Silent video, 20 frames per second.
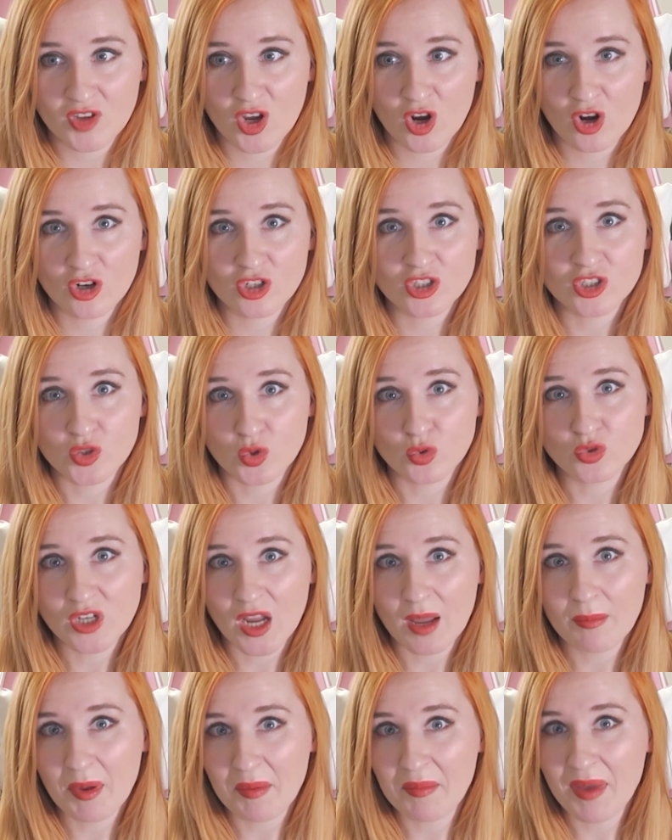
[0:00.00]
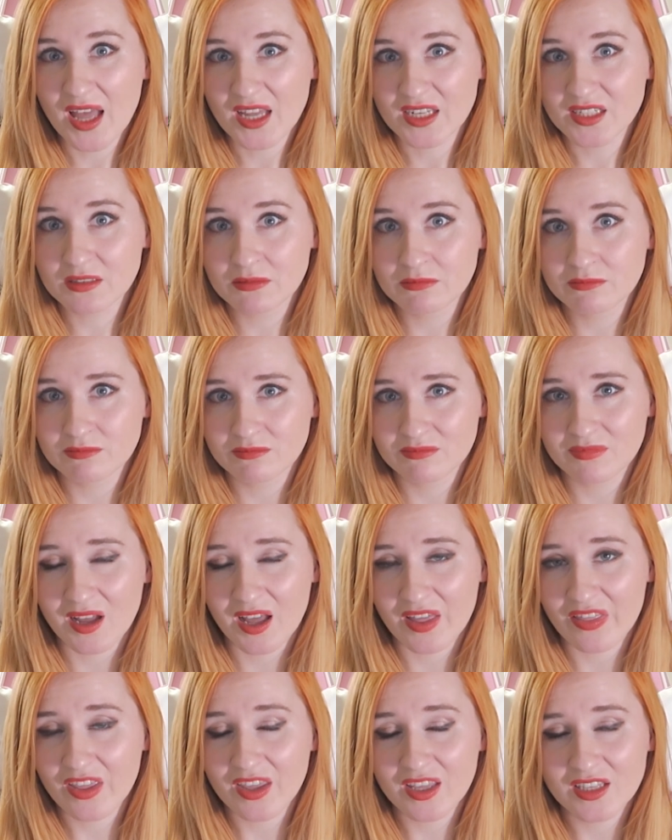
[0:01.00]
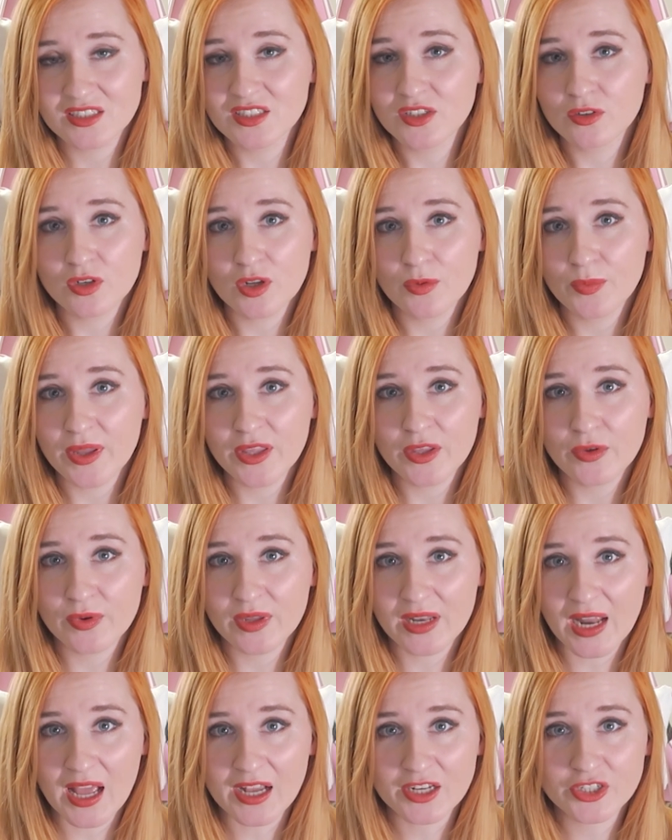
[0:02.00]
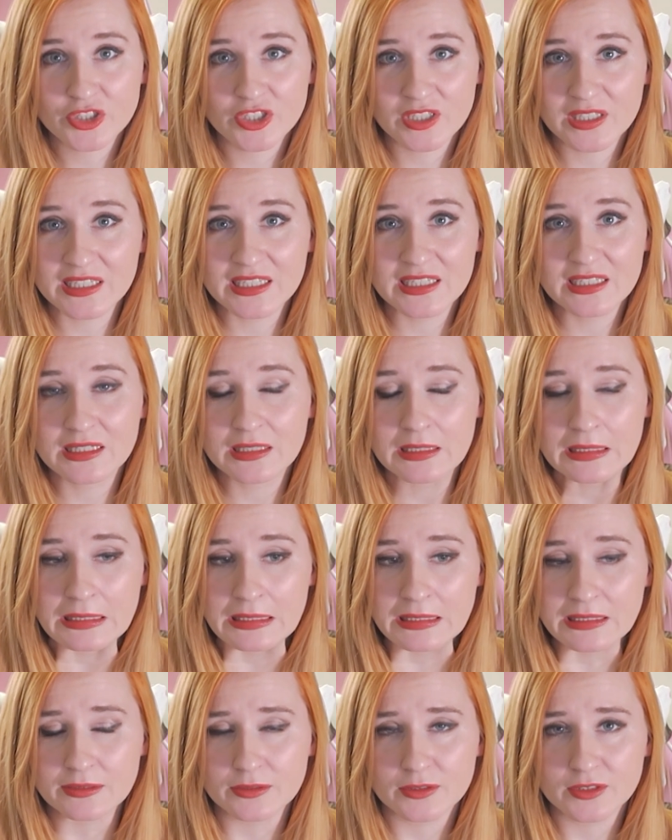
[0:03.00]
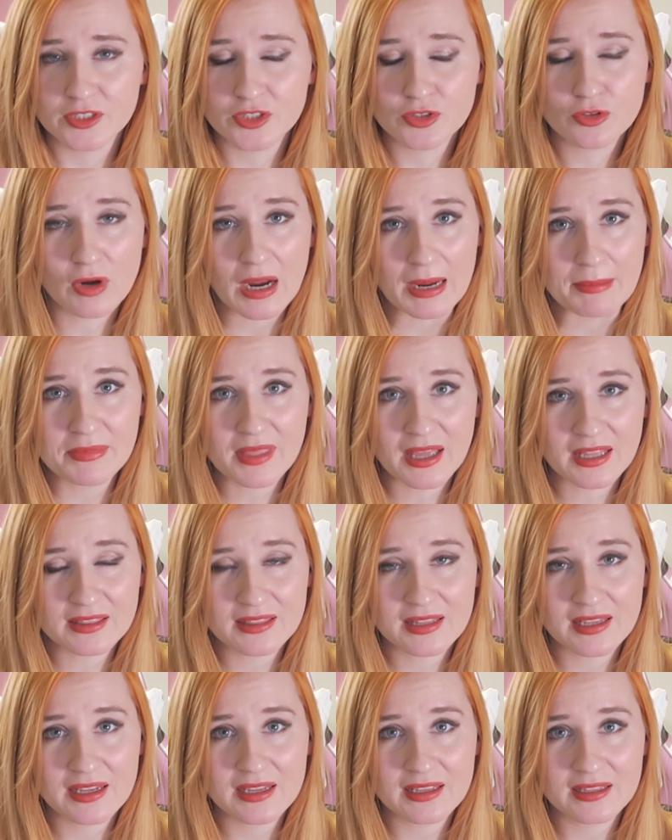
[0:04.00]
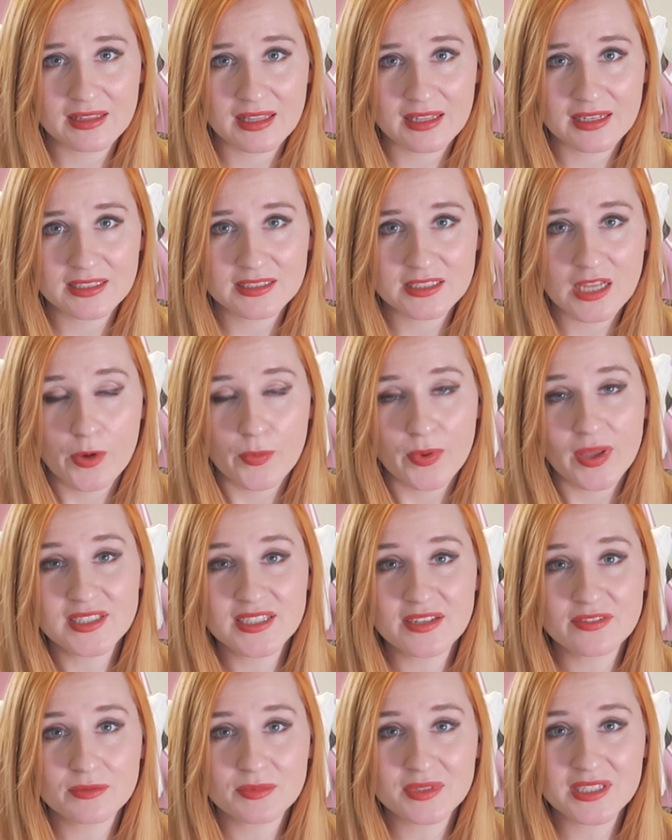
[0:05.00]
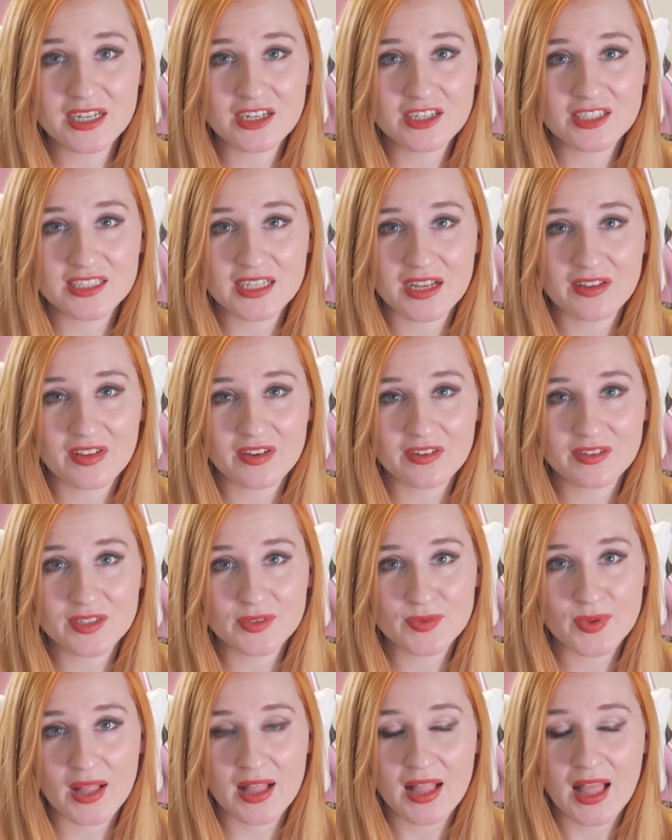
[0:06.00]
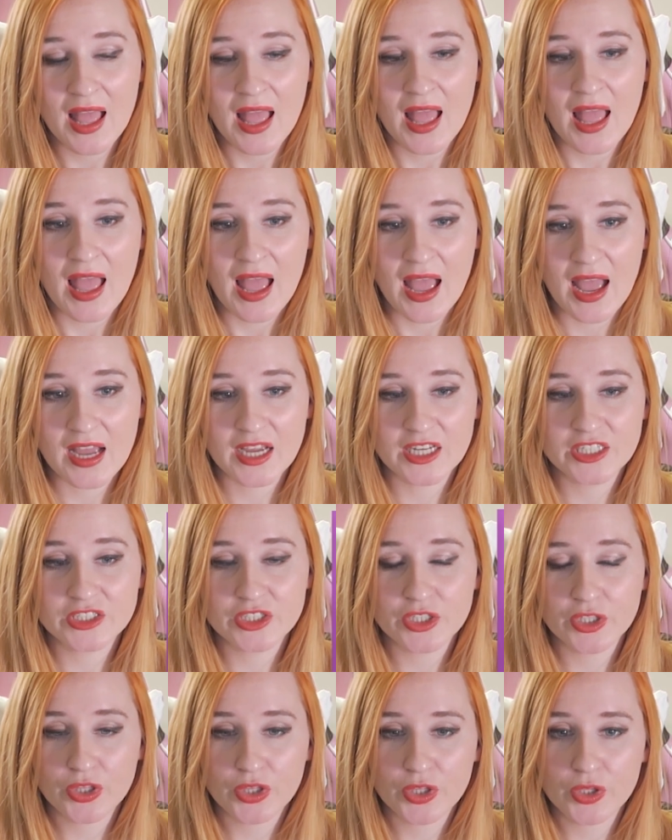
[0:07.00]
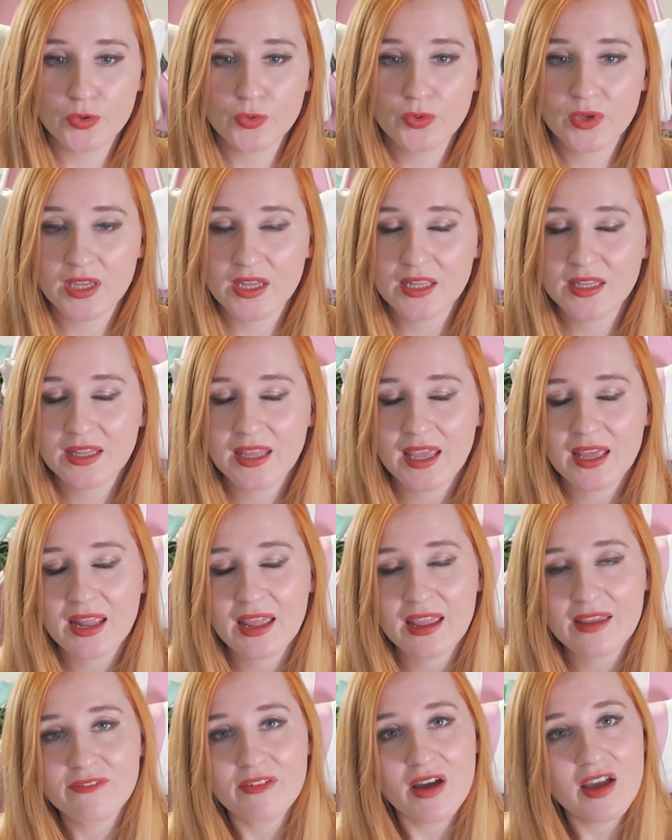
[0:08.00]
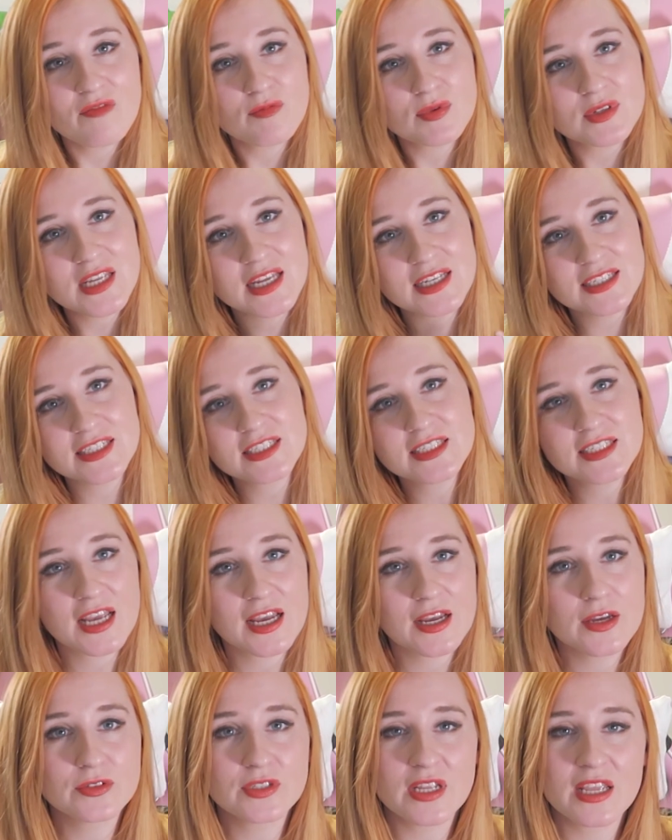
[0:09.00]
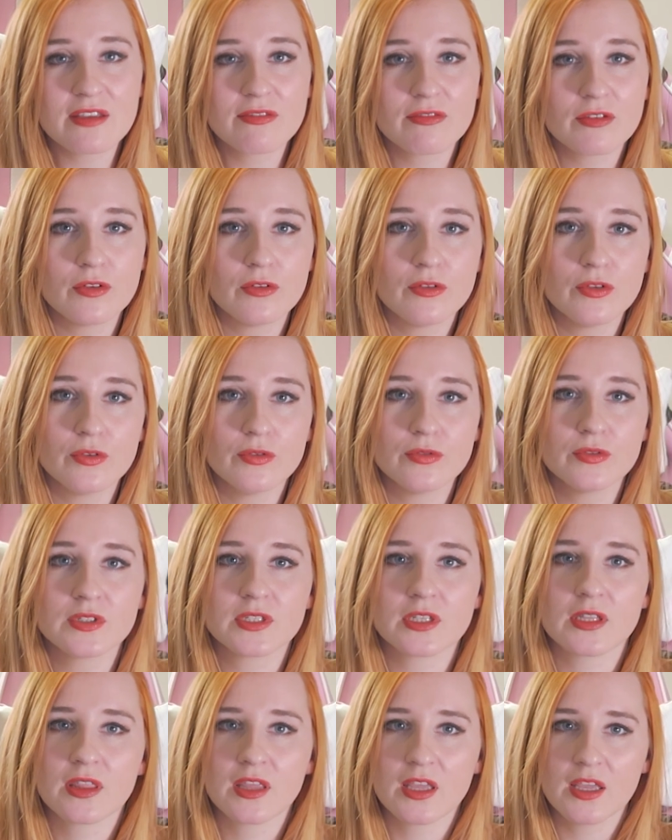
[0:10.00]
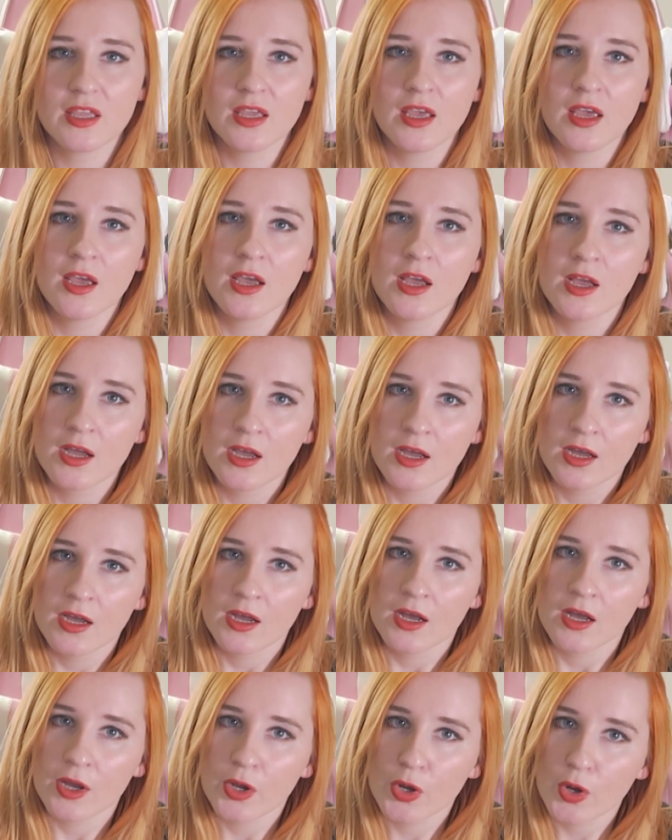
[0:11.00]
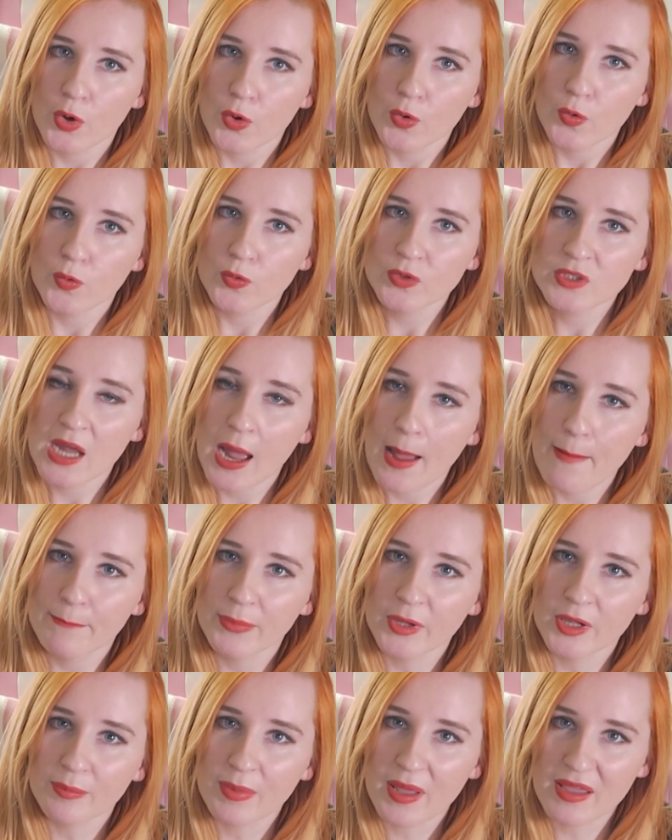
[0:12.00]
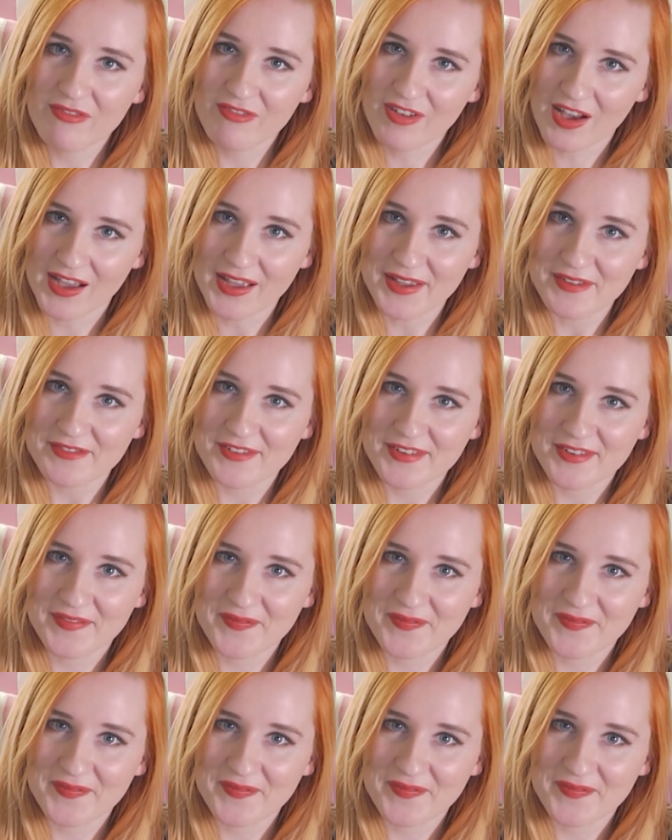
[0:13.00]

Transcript: Cursed Ojama mat, I think is the only way you can actually describe that thing, that is. We also have some stickers now there as well, and you can get a 5% discount if you use the code BULBAY5.